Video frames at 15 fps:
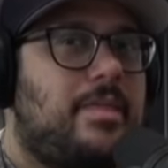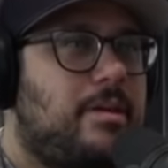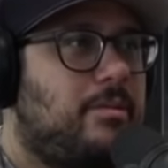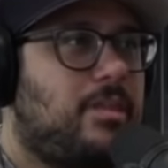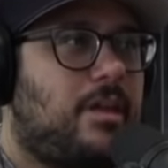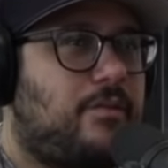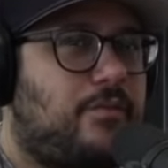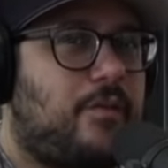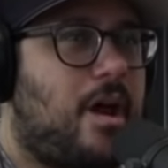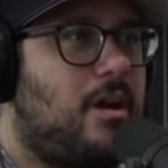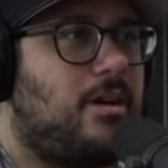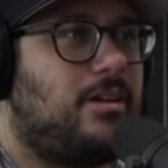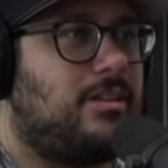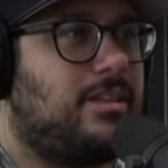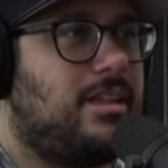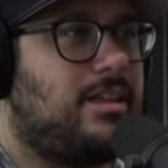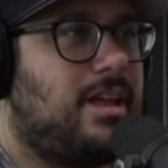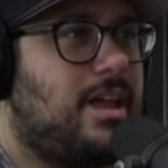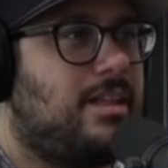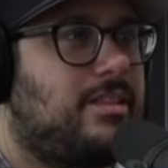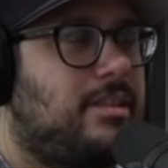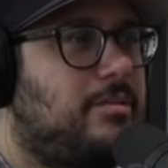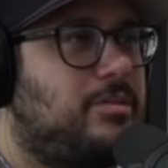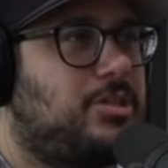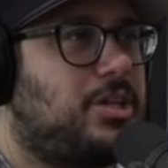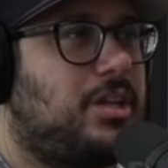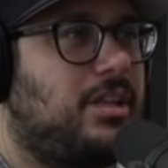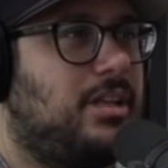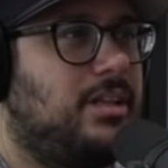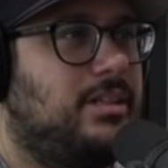they were they like were just feral. Hanging out? Yeah, they were
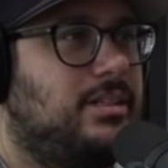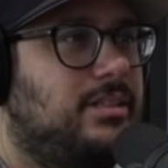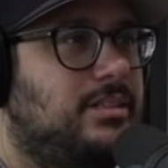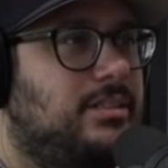chilling,